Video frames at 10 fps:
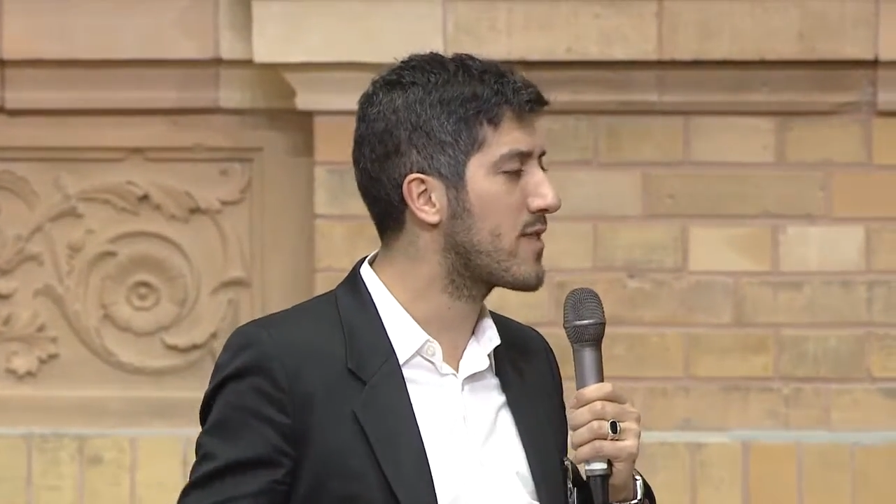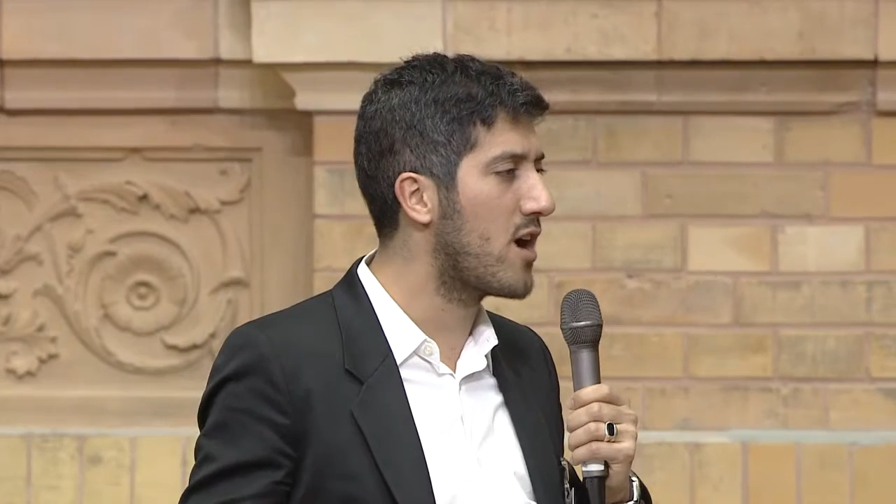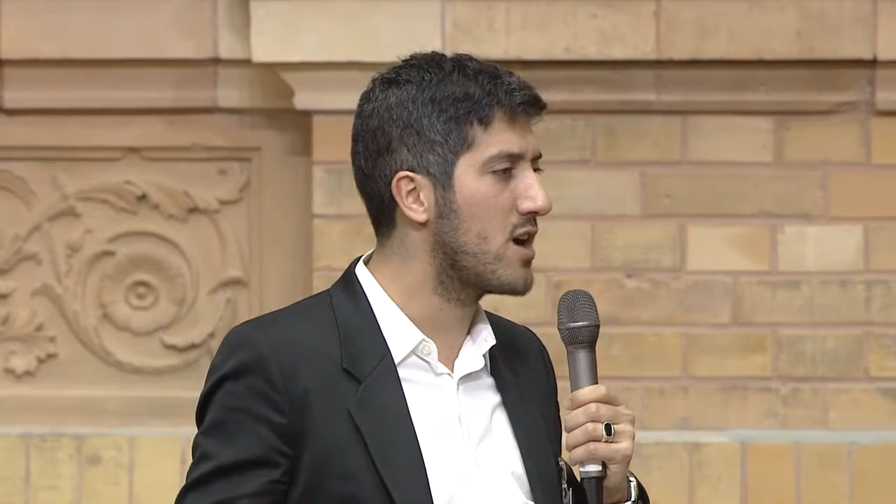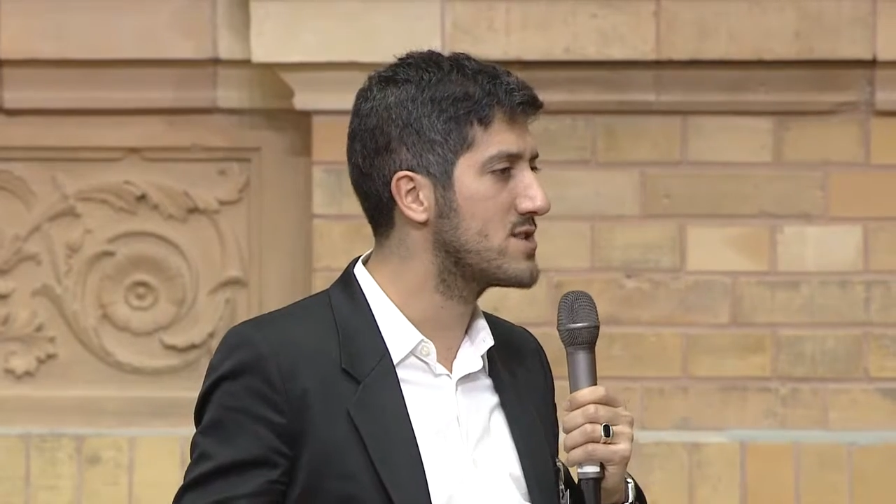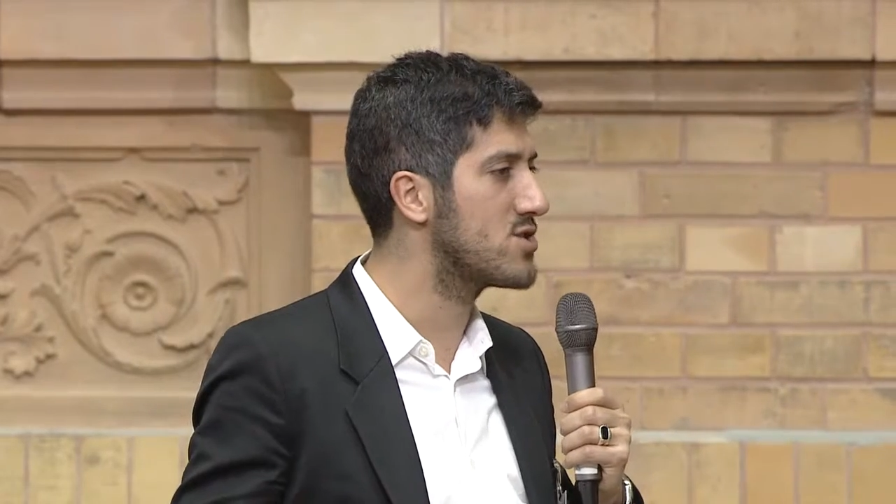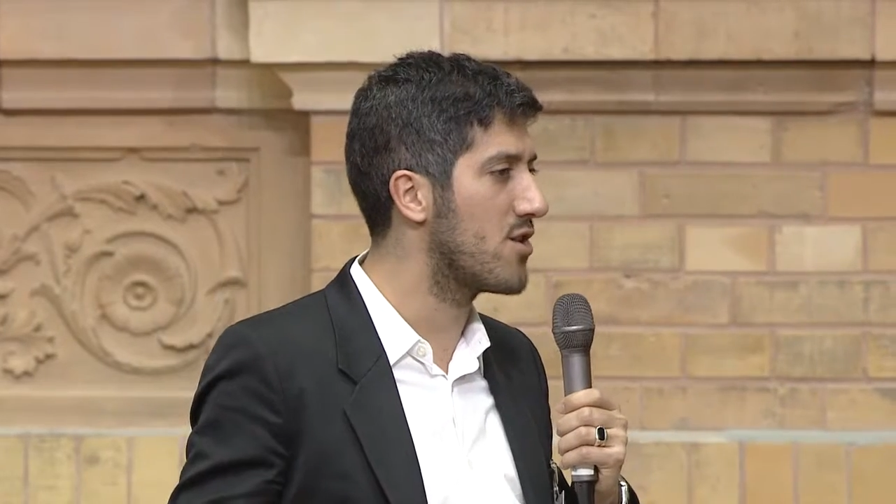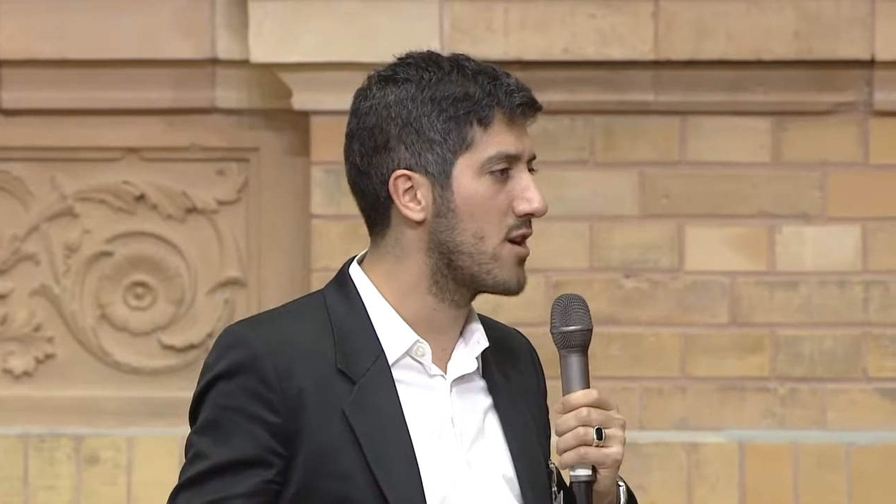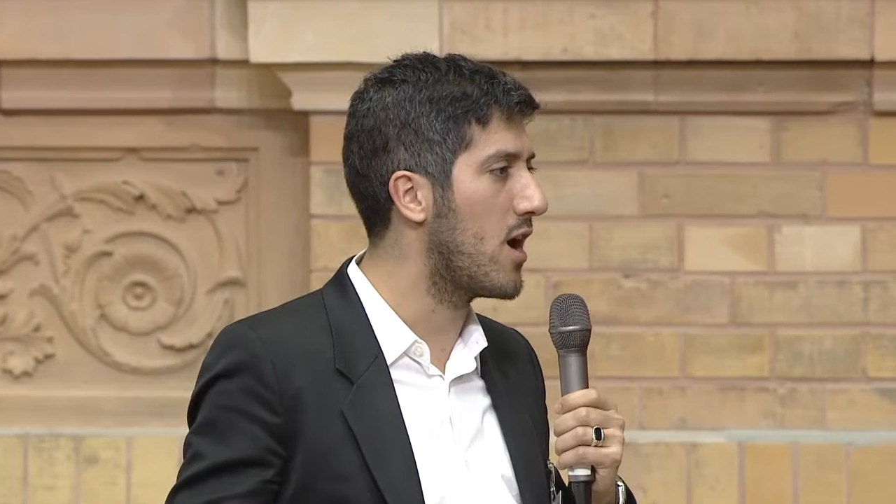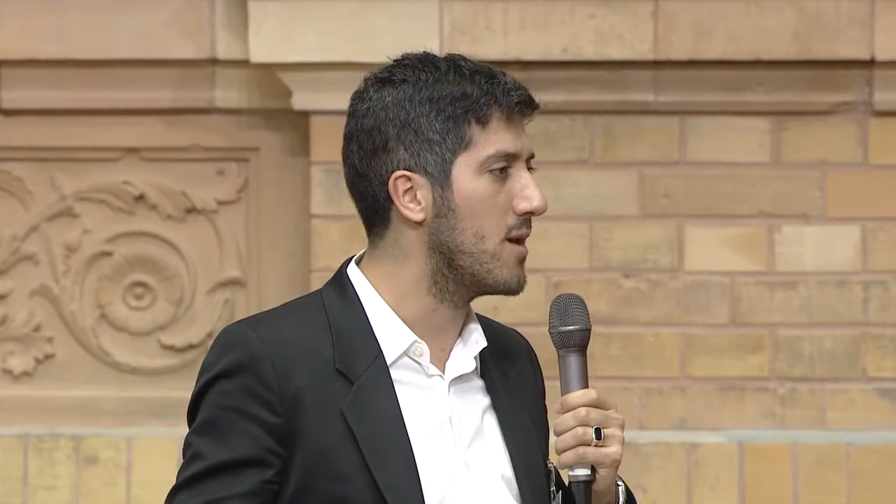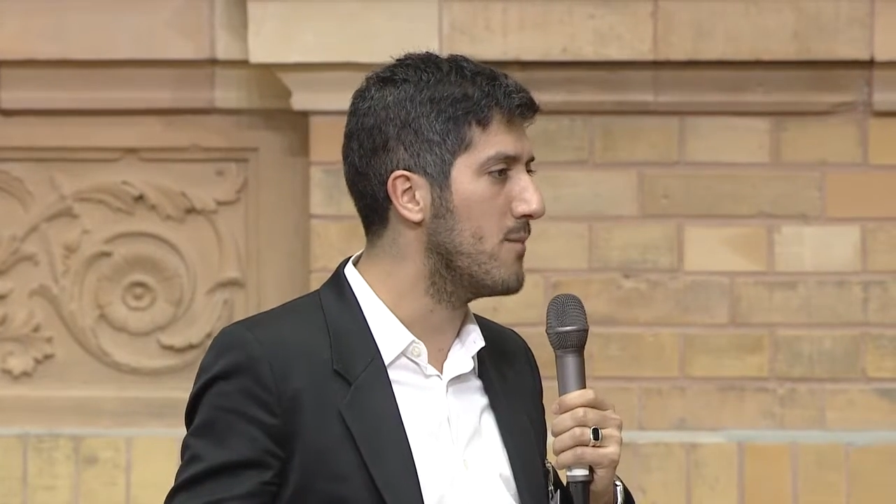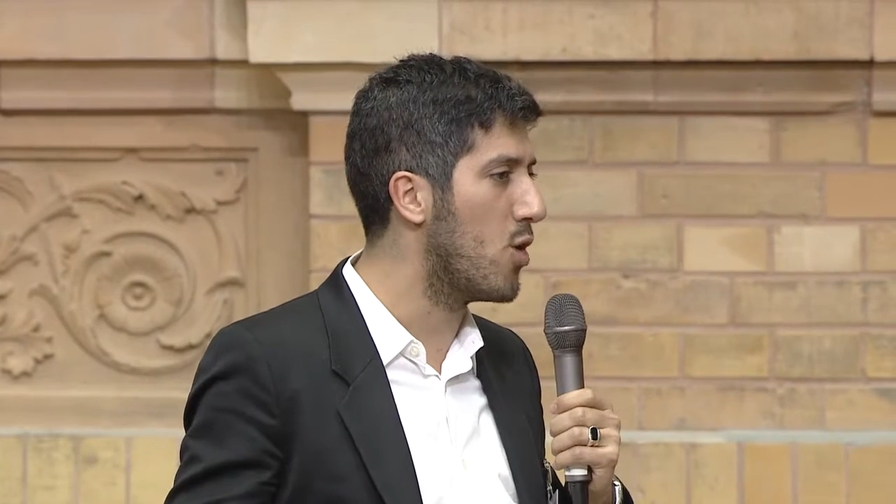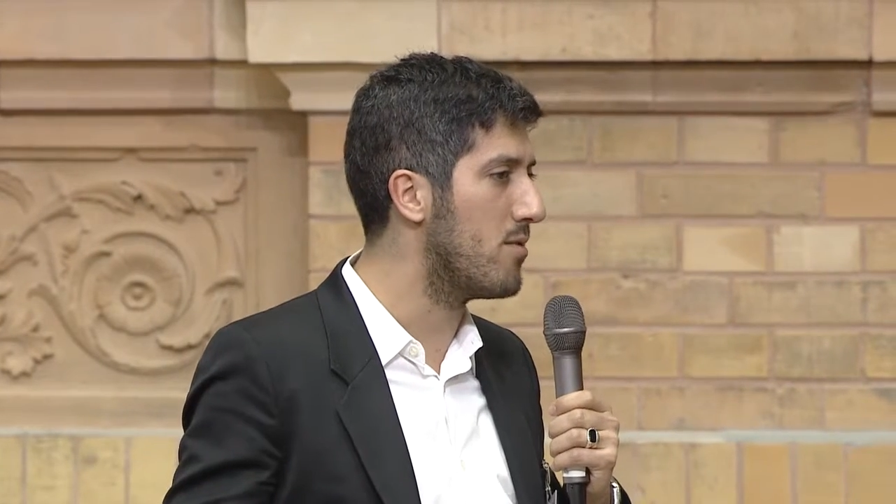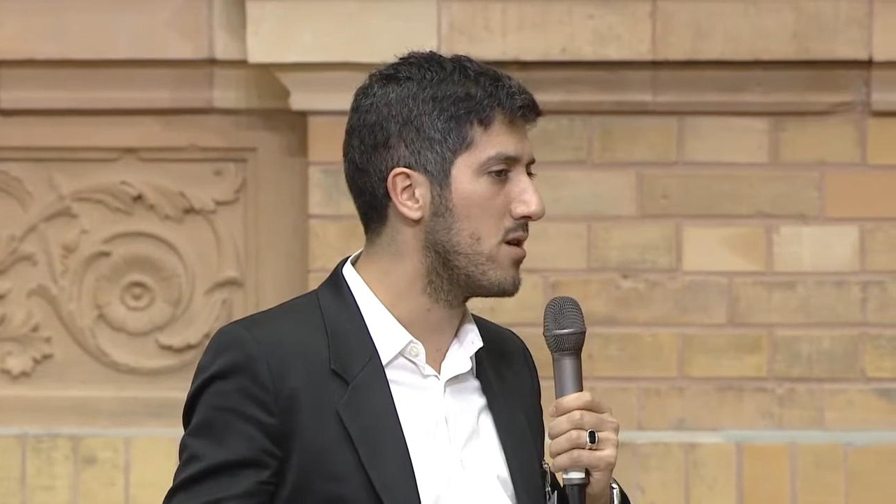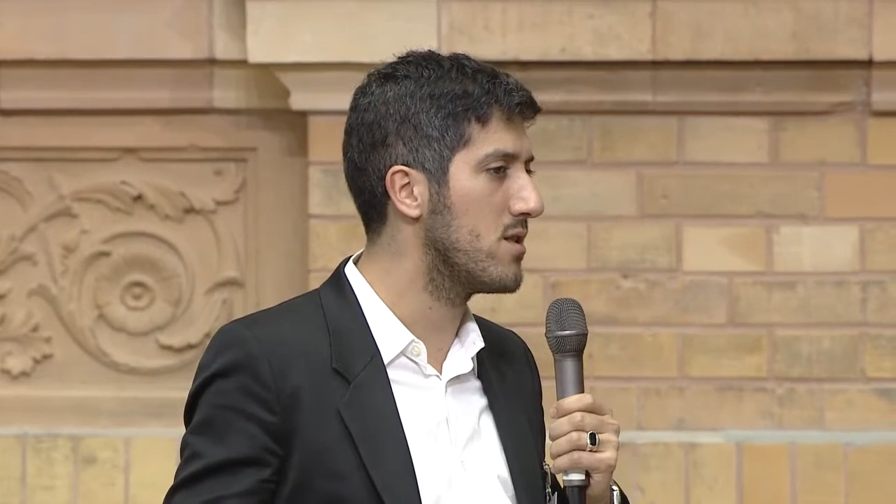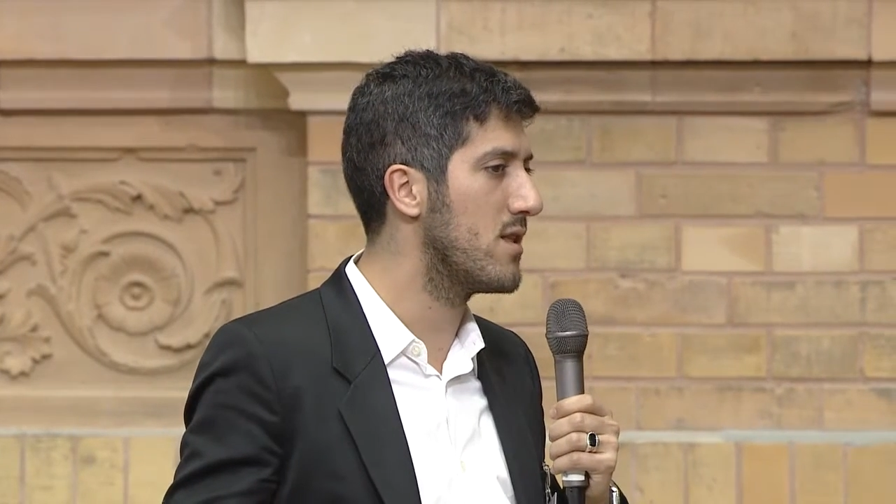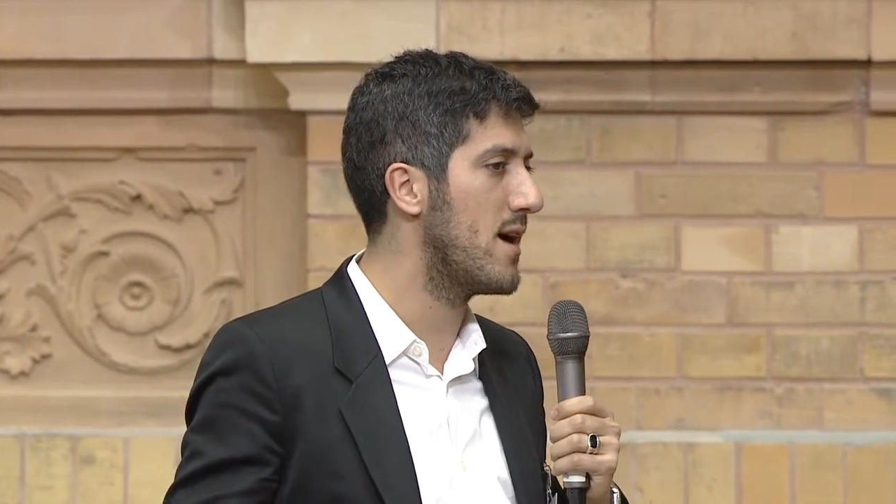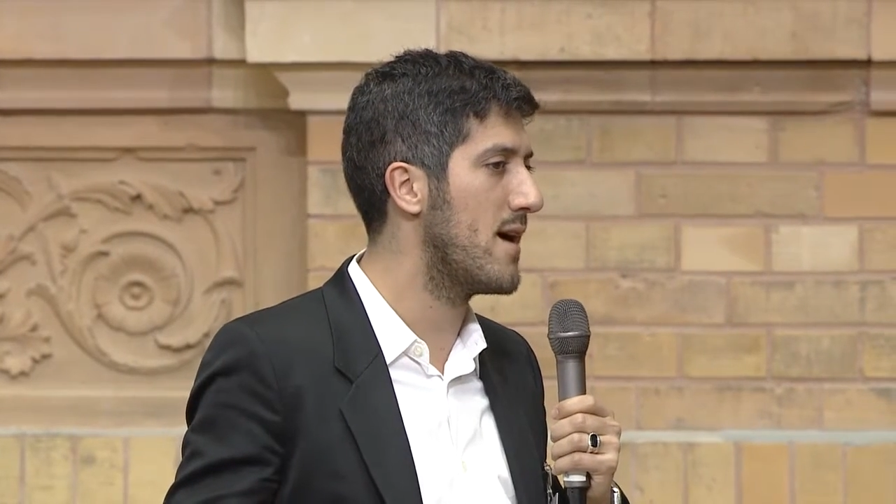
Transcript: thoughts on mobile?